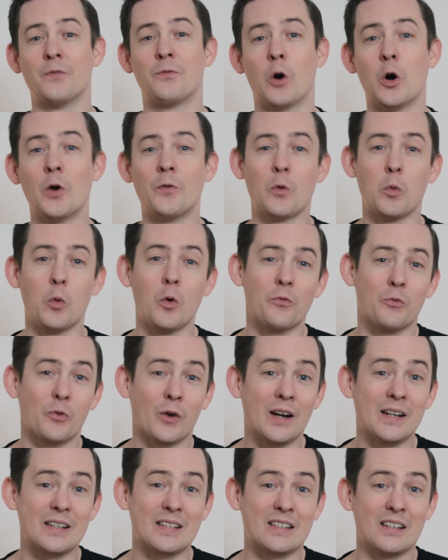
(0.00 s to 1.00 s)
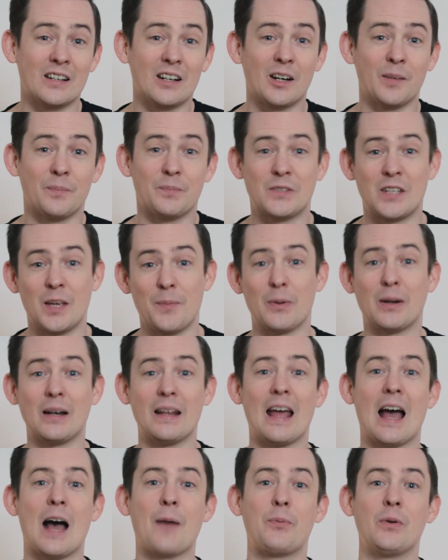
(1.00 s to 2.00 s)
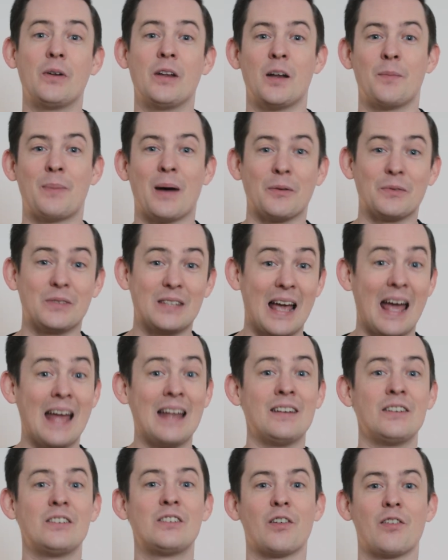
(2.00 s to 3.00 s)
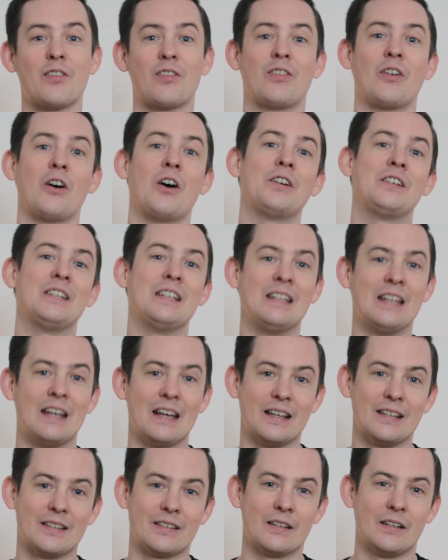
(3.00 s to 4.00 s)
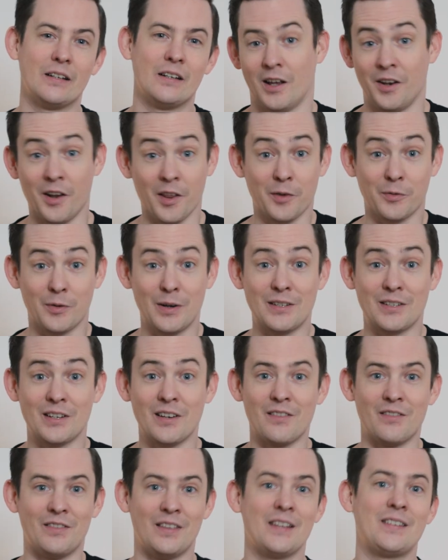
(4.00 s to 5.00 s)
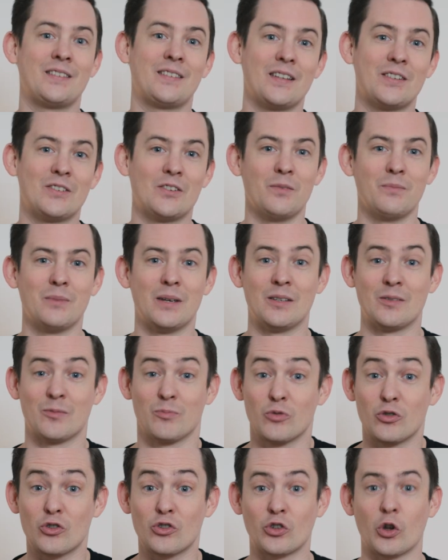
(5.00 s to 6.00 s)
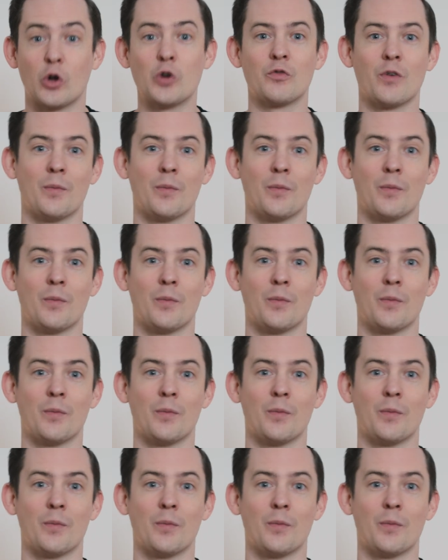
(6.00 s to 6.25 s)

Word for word: involve a Wolf rayet star typically happen in about 10 to 30 years. Another reason this system is so